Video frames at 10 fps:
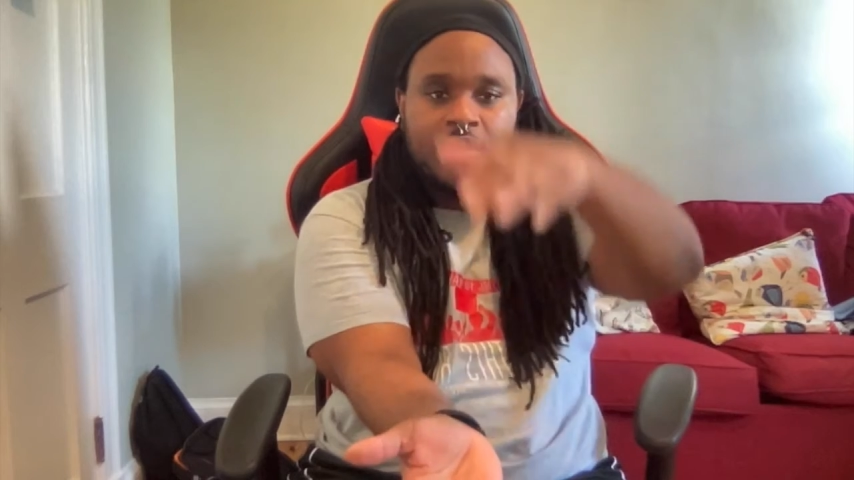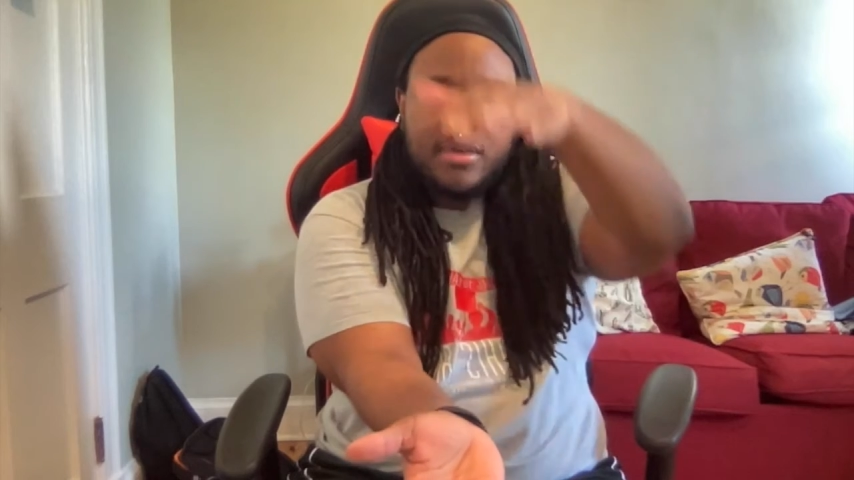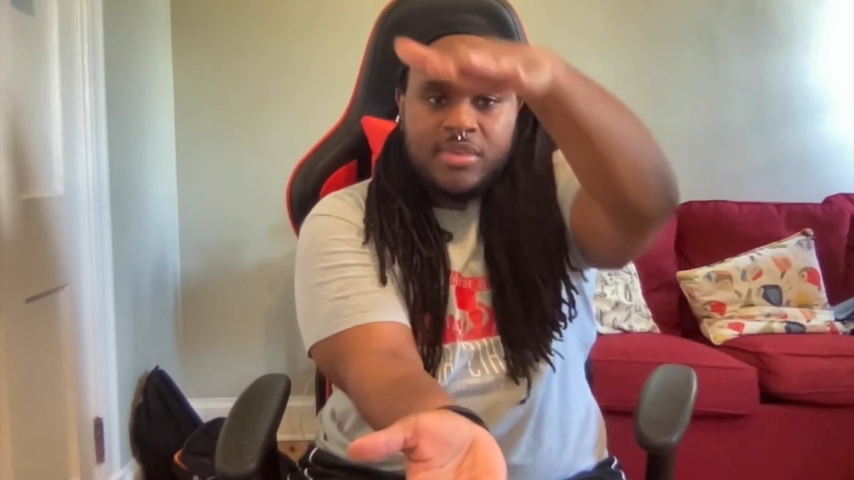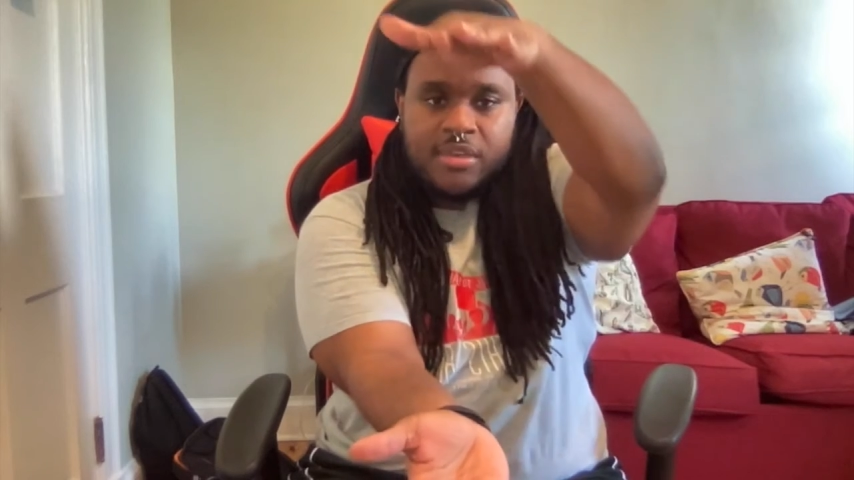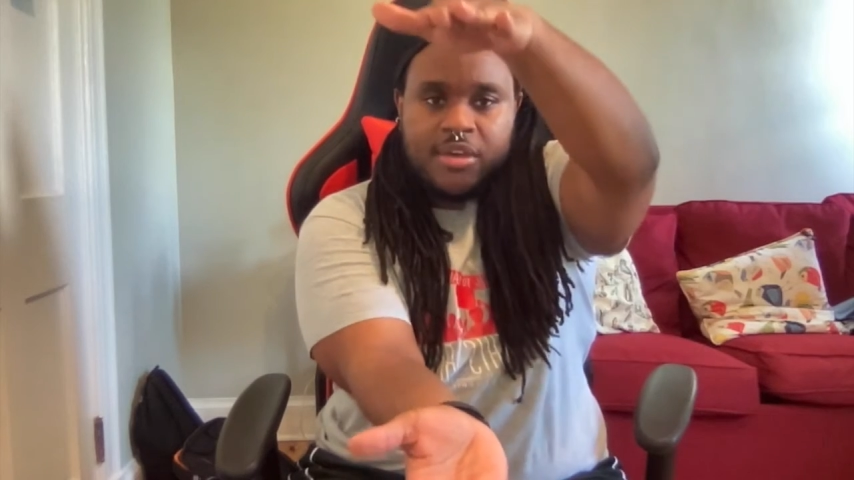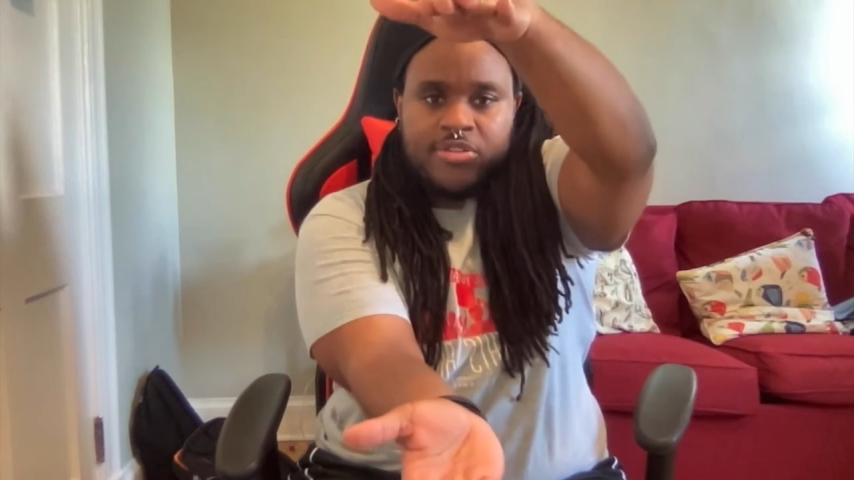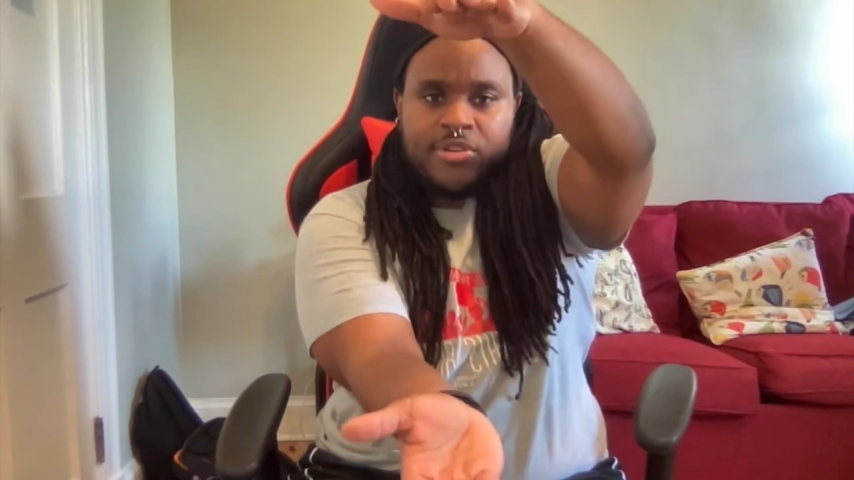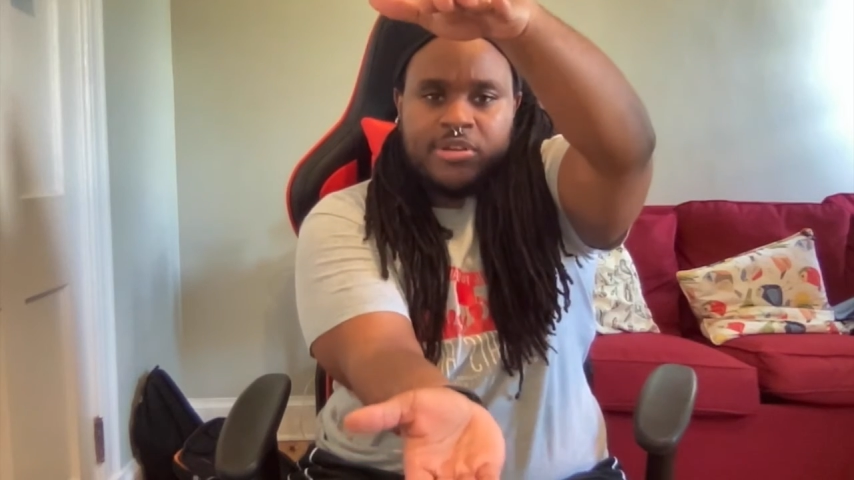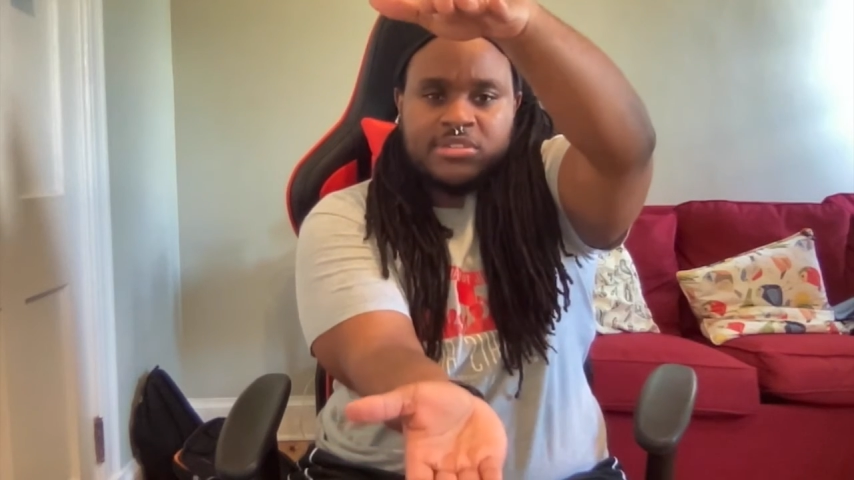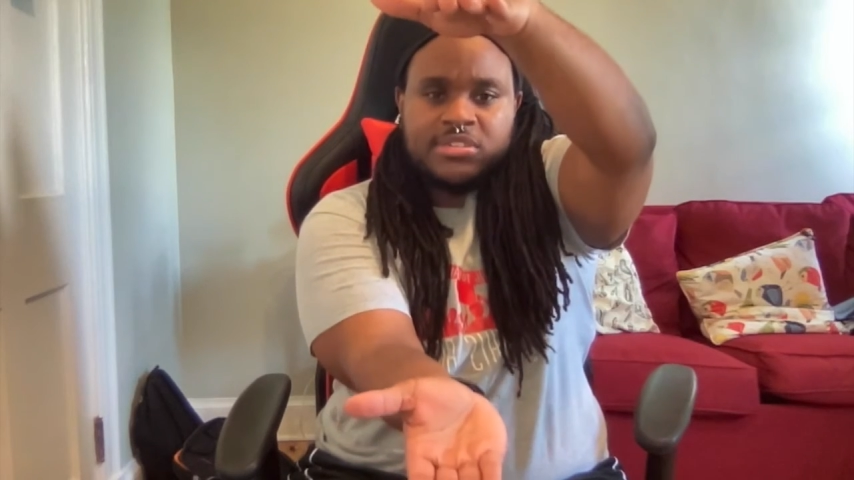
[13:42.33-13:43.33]
the
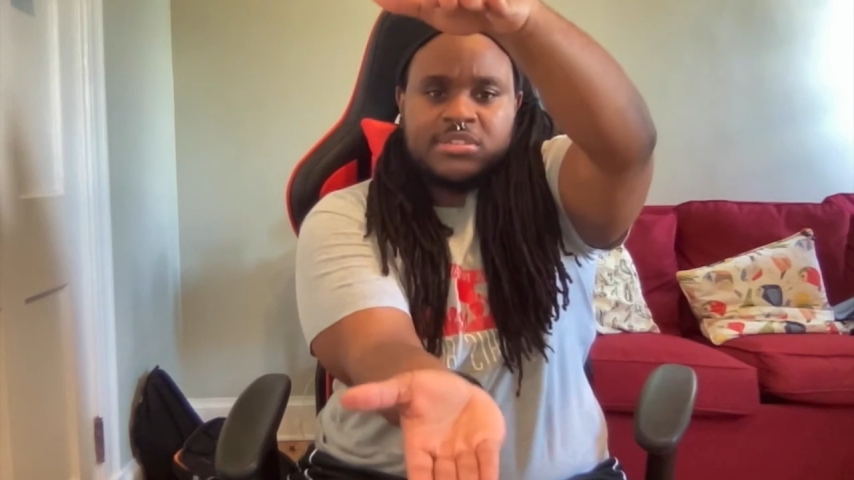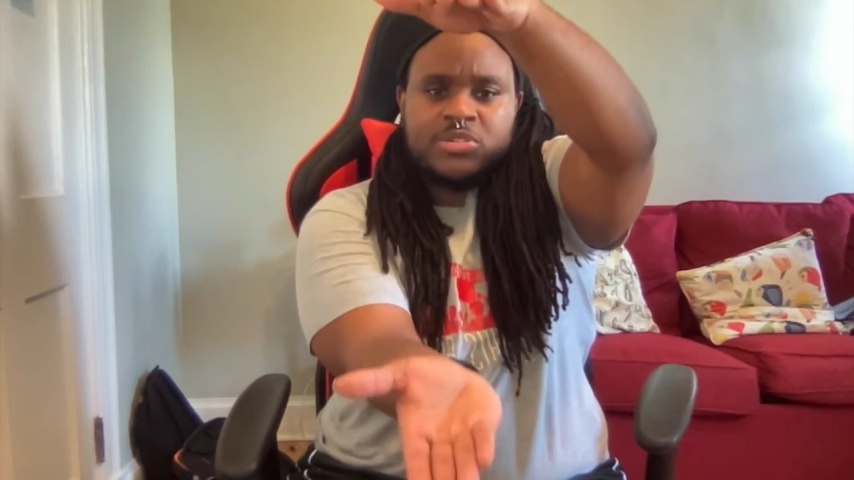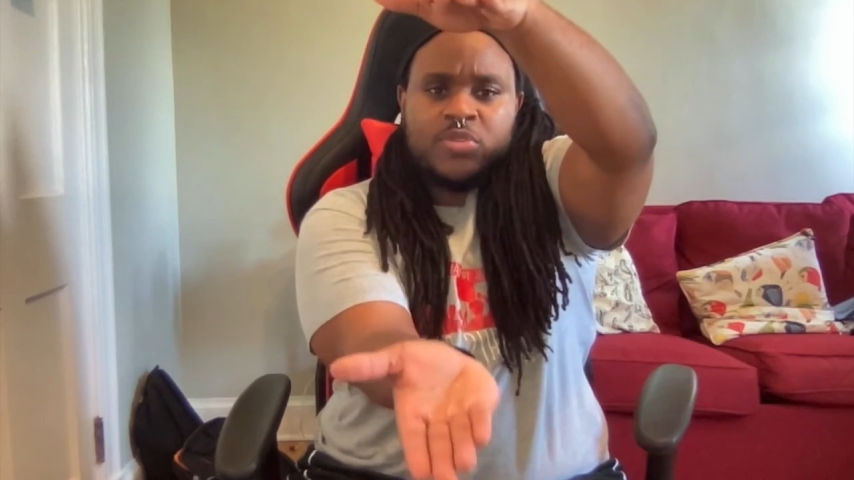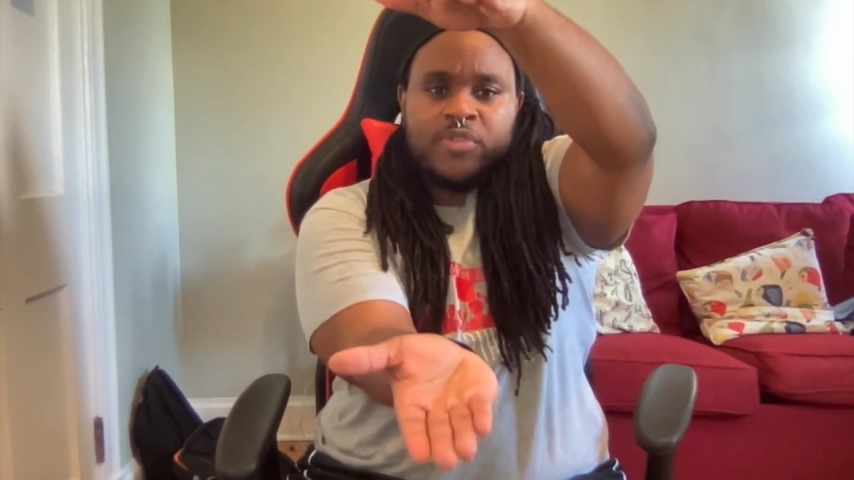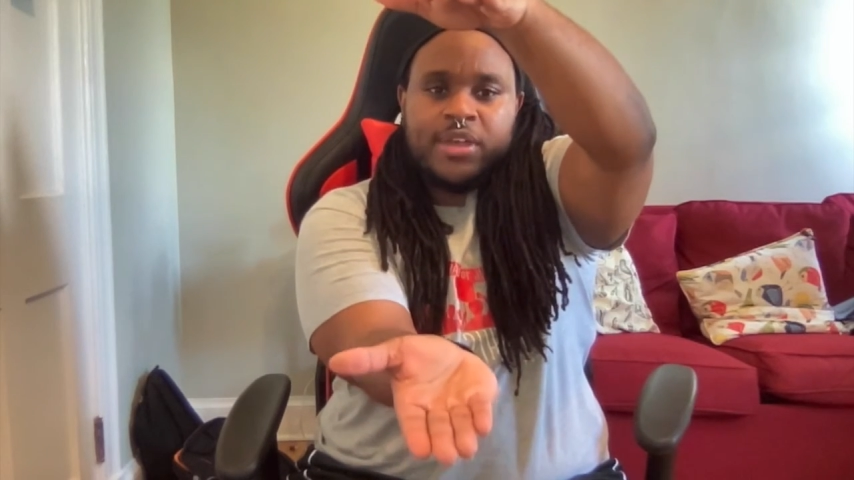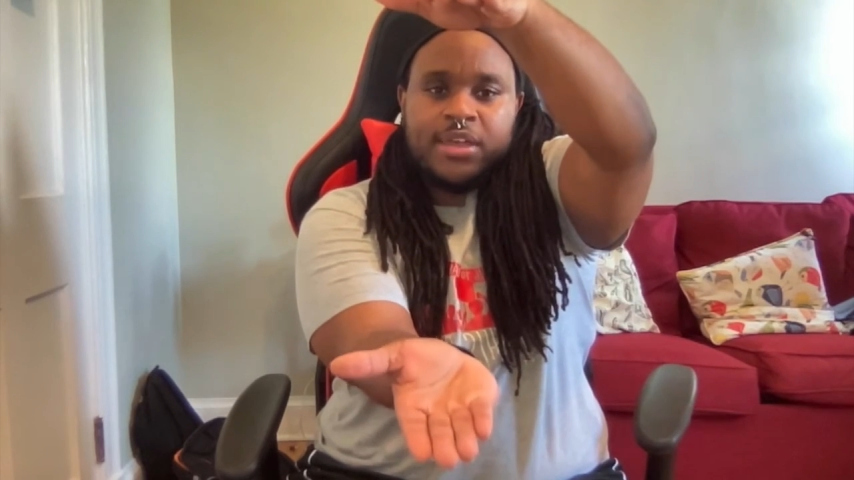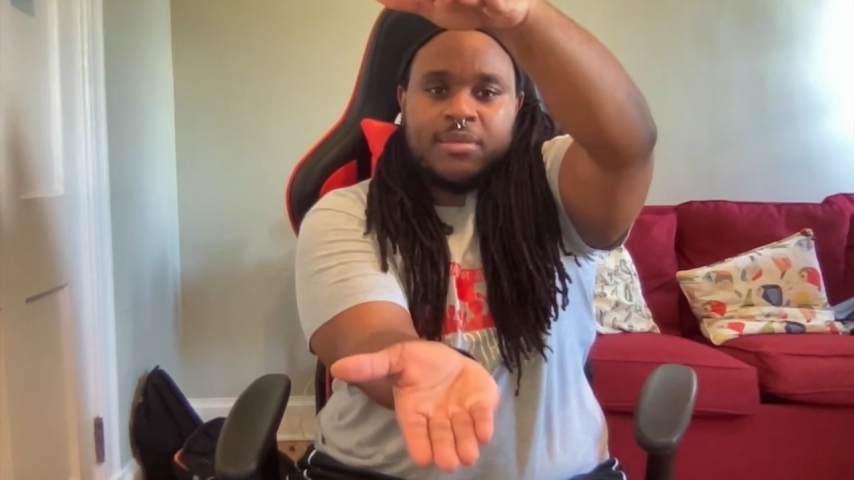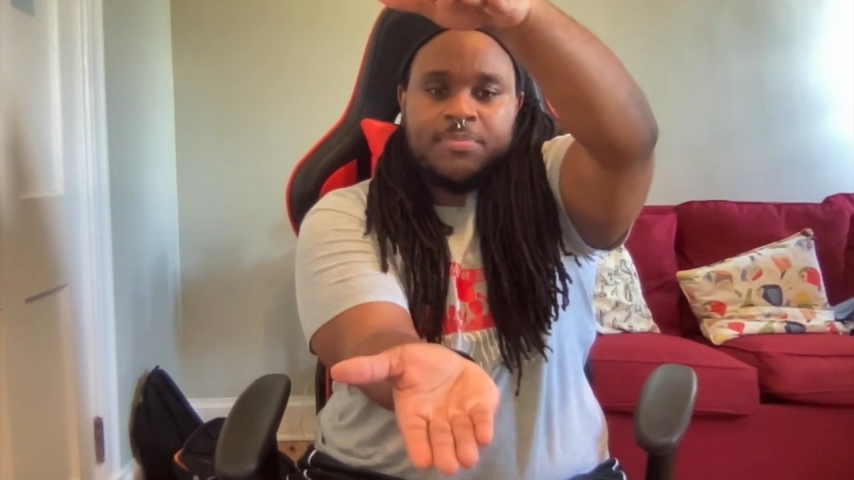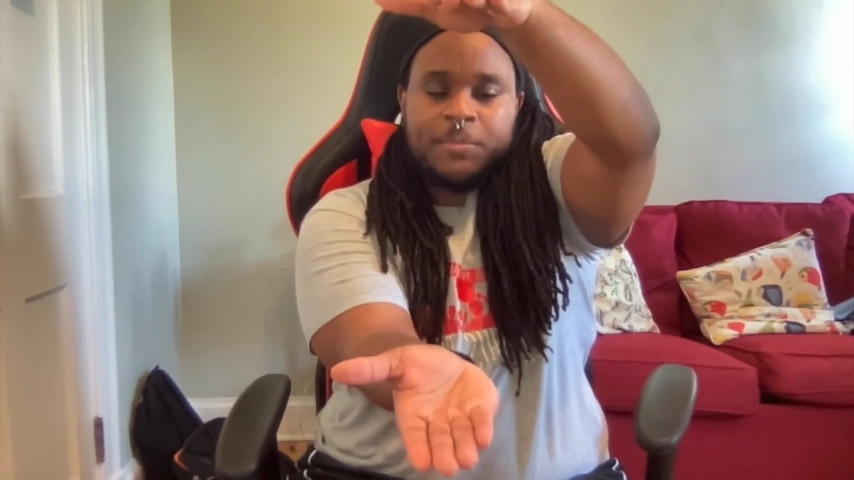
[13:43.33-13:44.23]
other just overhead.